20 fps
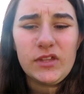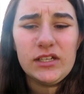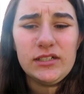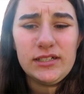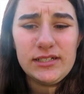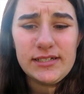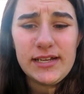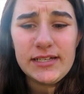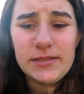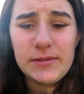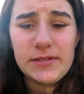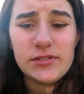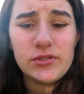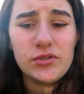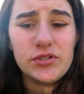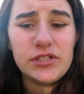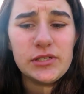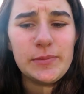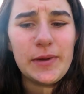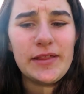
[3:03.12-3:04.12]
This next one's
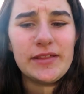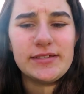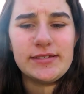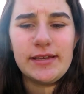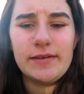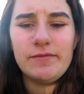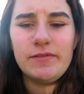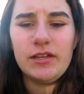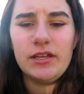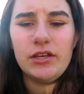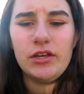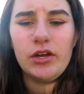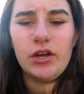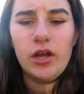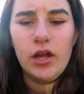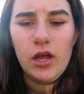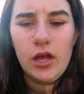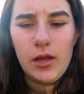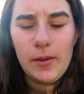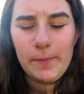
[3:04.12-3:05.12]
also by the same video,
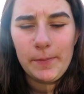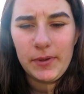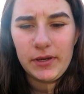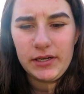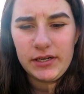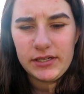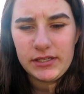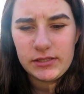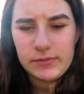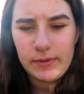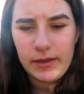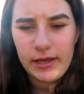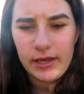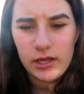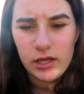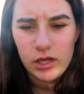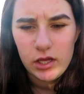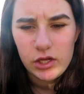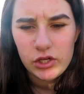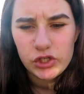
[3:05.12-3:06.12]
but it is
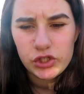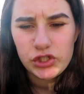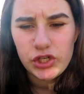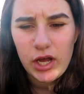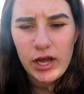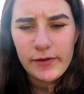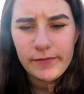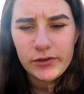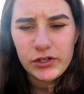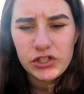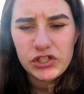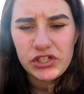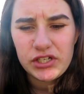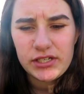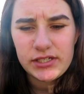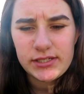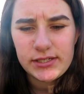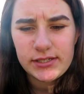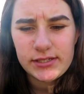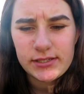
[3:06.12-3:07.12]
by Java
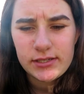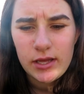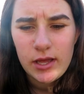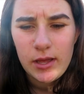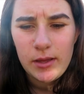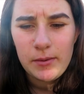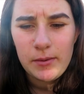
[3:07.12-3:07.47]
Jesus